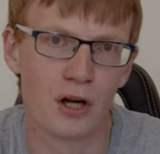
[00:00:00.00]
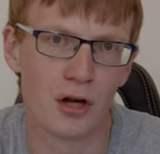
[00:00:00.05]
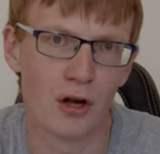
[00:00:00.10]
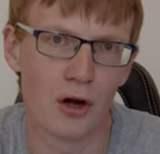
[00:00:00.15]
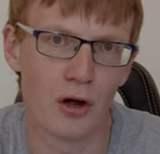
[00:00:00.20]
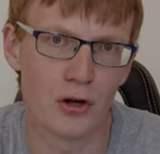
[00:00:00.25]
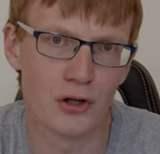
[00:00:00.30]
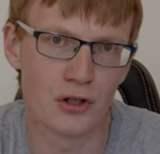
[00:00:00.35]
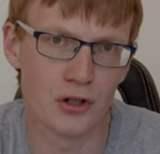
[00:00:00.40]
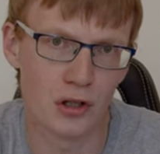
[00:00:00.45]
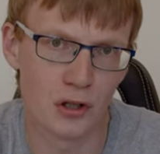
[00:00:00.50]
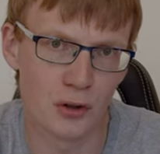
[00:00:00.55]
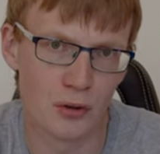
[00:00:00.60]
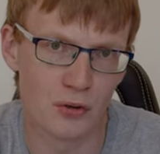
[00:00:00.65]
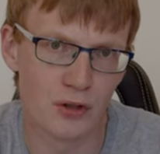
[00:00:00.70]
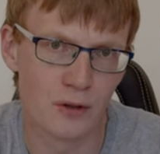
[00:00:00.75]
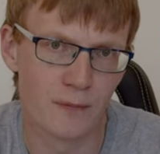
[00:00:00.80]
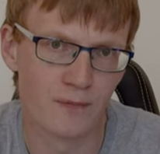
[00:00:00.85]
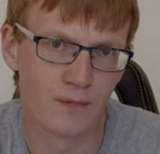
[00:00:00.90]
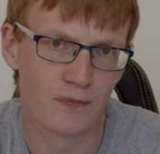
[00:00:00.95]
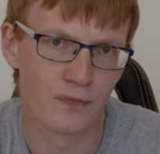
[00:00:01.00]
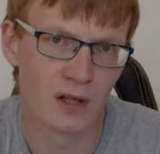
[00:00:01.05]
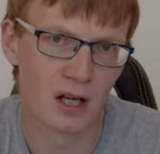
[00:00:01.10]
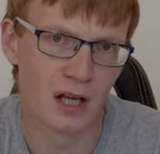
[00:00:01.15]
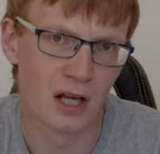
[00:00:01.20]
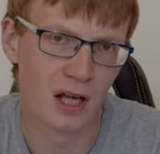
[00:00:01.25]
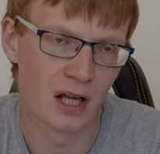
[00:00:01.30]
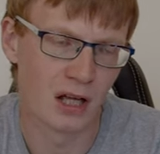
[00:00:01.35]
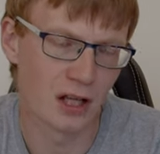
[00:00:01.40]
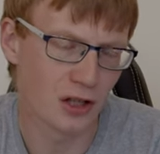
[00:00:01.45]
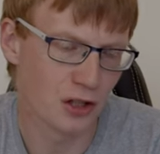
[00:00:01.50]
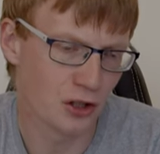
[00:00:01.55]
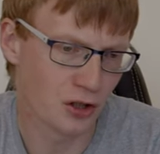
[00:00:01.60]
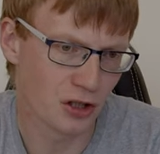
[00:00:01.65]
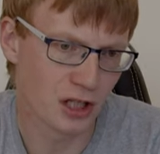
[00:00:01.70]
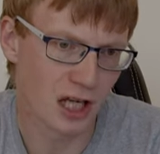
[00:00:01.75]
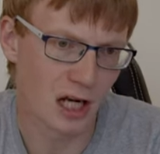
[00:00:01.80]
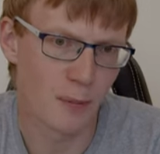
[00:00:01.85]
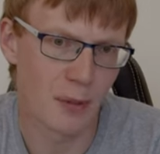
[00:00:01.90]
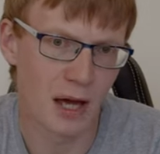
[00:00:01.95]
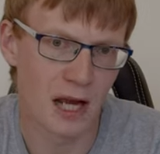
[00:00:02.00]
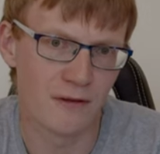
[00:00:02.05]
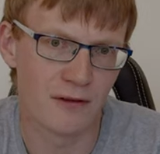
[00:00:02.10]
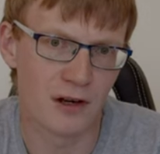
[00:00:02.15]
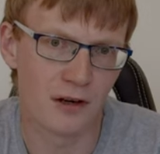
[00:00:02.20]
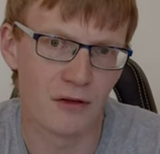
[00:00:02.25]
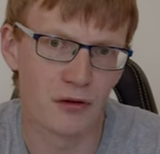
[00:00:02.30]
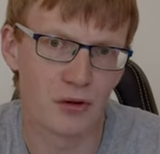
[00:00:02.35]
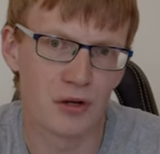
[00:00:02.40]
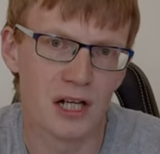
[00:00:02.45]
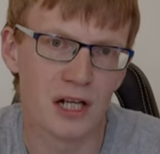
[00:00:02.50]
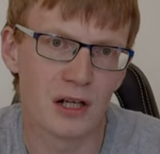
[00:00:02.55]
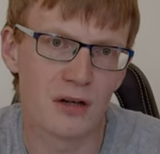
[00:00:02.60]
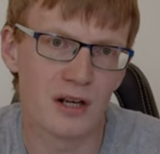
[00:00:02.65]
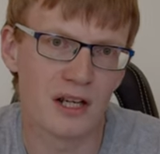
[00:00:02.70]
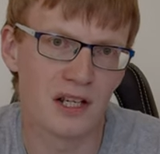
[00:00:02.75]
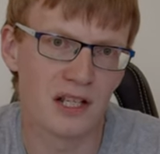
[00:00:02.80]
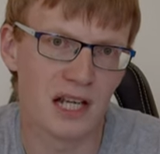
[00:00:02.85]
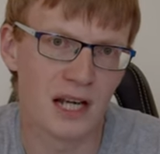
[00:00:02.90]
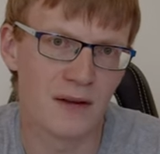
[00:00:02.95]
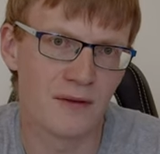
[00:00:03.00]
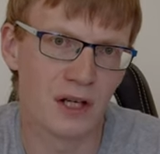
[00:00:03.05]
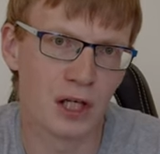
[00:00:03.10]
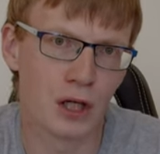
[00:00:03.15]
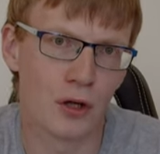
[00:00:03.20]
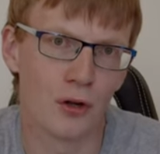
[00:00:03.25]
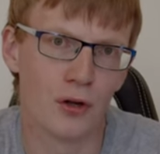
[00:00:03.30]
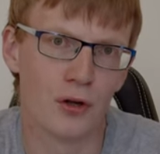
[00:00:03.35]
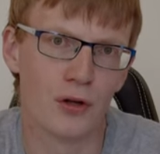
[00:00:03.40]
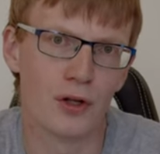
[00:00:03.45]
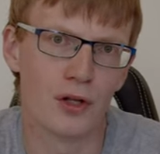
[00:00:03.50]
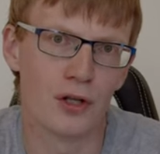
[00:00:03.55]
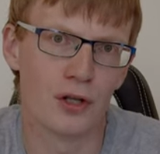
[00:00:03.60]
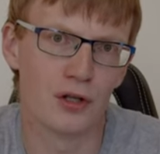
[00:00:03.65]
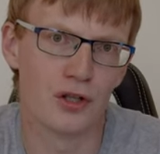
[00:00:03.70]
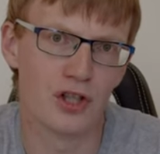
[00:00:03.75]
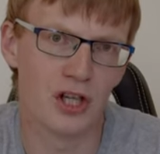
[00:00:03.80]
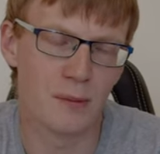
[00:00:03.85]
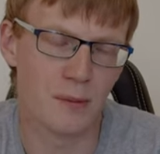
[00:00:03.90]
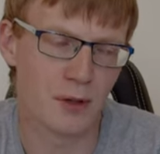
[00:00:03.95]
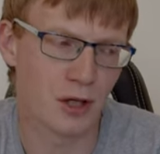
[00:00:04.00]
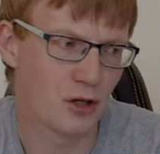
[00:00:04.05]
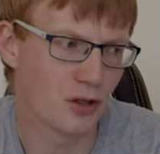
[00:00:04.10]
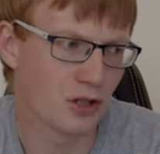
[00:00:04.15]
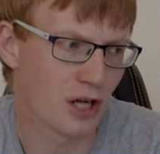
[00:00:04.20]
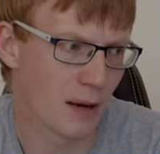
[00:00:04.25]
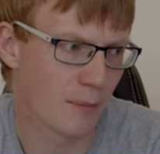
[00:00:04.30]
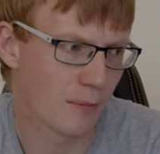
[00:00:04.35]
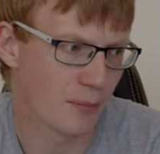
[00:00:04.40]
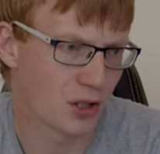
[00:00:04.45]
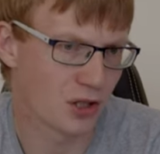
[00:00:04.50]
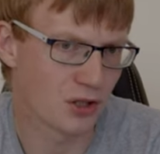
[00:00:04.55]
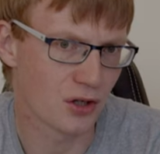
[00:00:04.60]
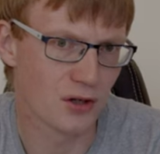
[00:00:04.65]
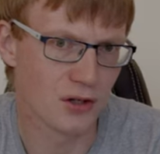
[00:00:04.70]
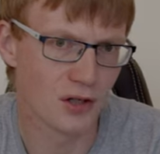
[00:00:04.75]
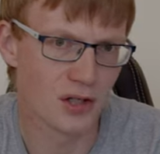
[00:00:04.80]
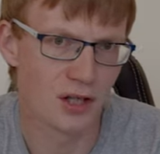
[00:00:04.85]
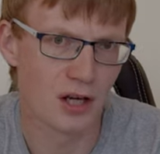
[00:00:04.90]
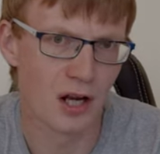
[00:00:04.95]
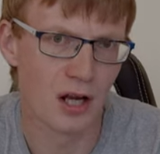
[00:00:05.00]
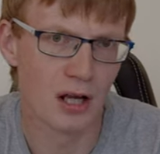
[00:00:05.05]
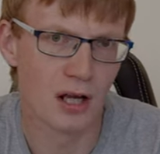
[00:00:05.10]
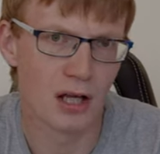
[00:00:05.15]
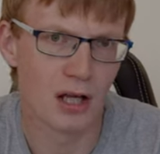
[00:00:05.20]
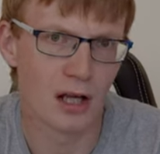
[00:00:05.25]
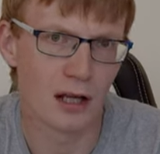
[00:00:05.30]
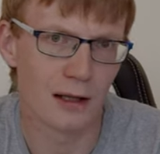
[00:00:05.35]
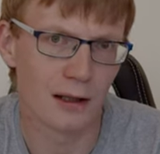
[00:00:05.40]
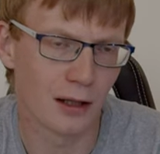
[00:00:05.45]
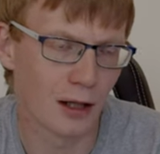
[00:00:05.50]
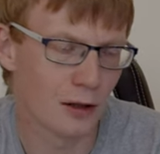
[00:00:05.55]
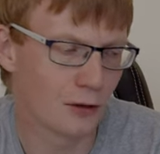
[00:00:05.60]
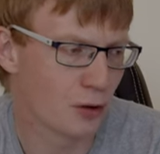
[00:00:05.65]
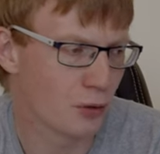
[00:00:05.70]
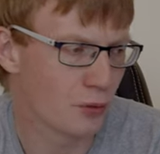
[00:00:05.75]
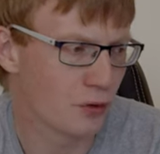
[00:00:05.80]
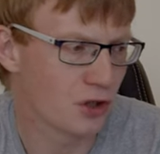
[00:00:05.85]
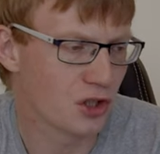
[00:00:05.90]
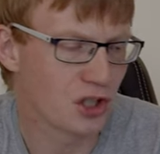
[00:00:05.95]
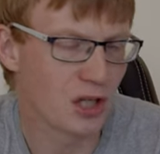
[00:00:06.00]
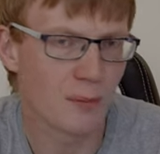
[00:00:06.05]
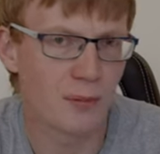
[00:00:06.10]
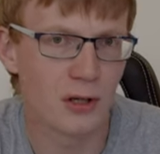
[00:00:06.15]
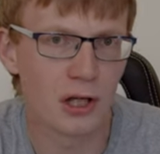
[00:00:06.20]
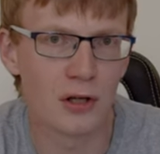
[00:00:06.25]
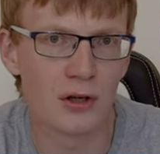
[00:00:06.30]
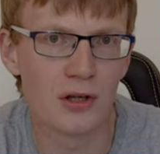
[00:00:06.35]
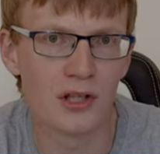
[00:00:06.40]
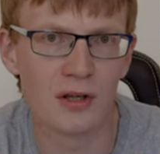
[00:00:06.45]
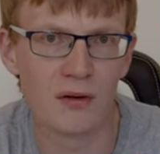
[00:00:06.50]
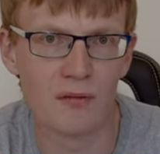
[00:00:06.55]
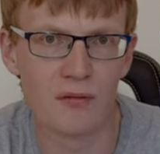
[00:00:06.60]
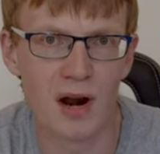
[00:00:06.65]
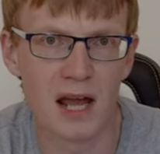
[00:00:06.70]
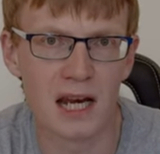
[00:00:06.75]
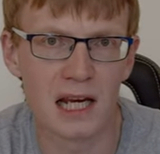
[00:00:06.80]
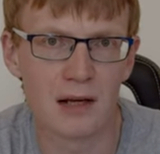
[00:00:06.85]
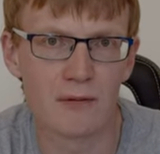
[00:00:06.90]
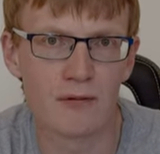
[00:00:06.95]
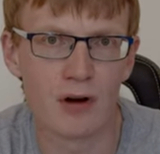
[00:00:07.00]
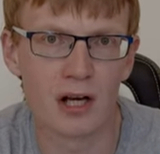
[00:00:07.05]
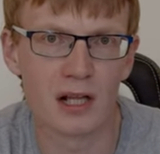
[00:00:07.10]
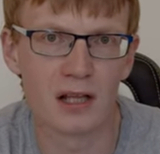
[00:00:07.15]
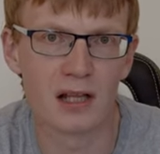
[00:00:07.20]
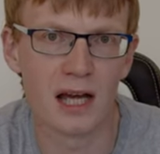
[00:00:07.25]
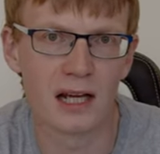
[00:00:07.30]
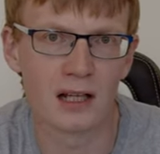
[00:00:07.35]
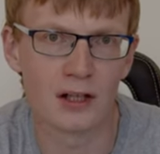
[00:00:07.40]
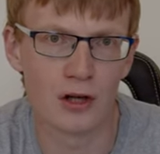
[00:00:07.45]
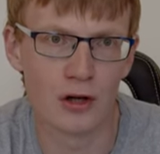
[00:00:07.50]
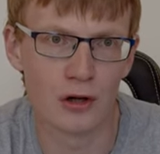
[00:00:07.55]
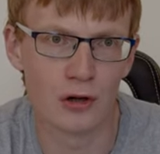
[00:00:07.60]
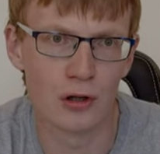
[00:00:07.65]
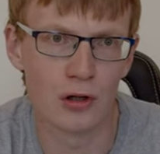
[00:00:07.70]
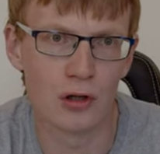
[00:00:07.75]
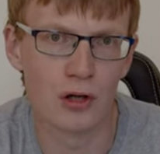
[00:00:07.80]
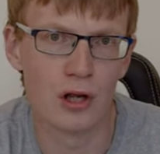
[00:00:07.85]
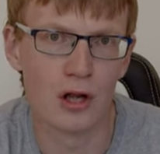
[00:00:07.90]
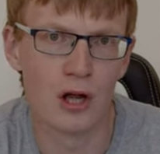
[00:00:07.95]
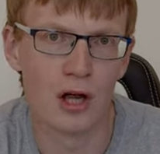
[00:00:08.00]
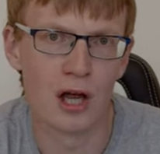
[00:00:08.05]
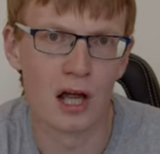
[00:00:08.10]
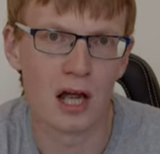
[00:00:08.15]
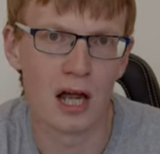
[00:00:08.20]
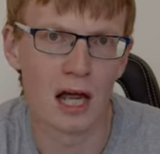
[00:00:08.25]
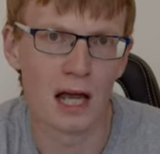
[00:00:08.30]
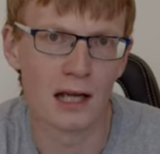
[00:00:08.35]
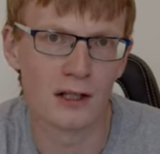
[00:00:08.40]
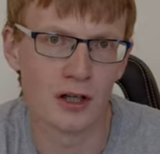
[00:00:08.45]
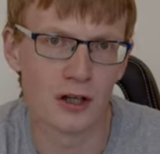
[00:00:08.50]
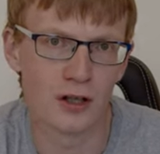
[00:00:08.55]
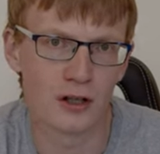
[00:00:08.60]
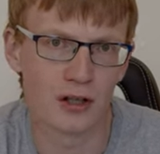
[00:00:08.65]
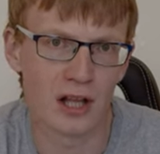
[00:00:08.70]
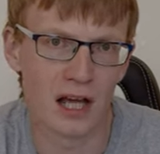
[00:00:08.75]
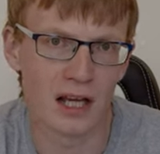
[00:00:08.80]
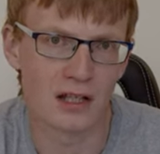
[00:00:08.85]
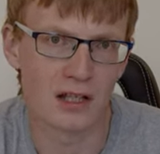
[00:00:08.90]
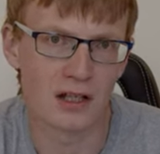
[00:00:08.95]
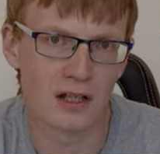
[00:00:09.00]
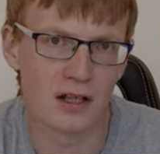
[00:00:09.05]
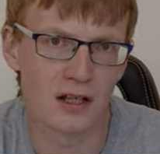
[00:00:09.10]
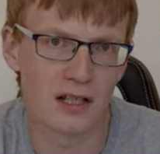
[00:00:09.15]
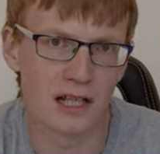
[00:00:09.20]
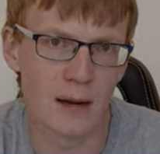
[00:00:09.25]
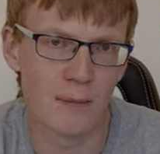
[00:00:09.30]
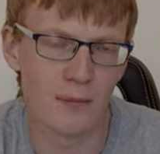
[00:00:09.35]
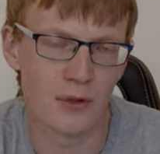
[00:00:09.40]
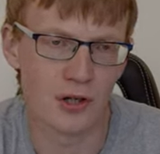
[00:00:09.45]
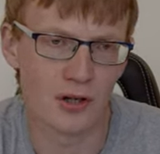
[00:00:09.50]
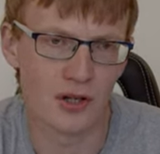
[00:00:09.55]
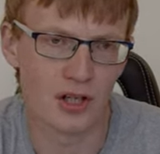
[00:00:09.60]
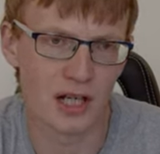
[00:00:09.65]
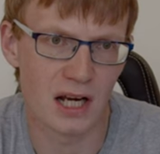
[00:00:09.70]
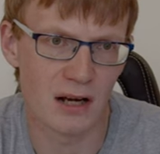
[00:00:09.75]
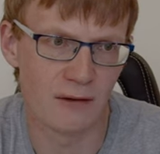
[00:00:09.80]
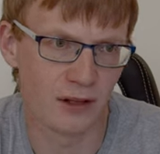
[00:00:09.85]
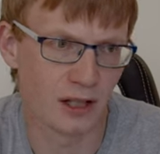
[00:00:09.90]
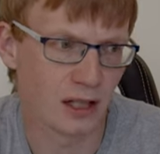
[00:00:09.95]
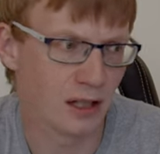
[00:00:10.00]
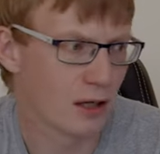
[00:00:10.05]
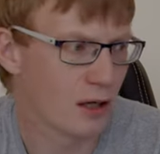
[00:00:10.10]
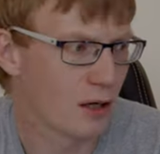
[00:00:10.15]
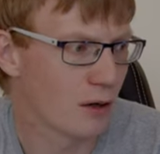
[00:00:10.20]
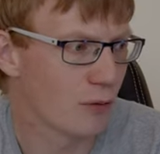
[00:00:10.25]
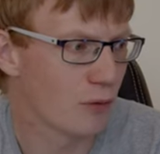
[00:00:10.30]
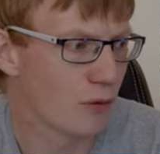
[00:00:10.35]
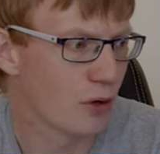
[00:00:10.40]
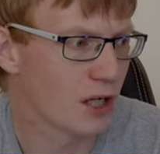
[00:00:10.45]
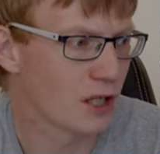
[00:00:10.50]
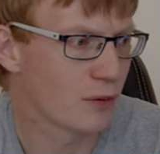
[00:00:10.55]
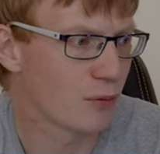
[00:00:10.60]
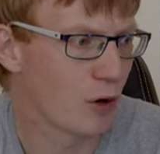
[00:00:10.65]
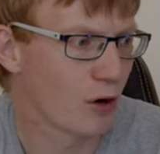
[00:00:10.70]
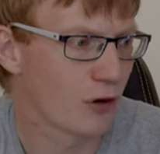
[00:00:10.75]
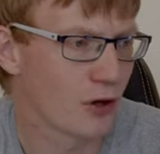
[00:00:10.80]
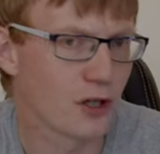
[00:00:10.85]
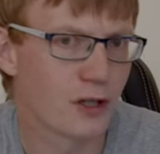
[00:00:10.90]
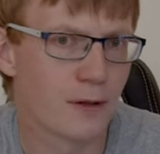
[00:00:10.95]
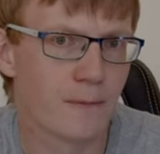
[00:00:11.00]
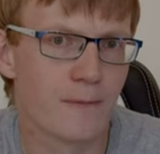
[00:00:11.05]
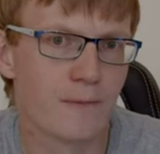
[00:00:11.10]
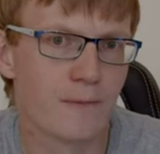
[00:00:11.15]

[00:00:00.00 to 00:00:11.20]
under load. You do get a benefit of three degrees saving on the GPU temperatures, although the GPU is already running that cool. I doubt that temperature saving is worth it.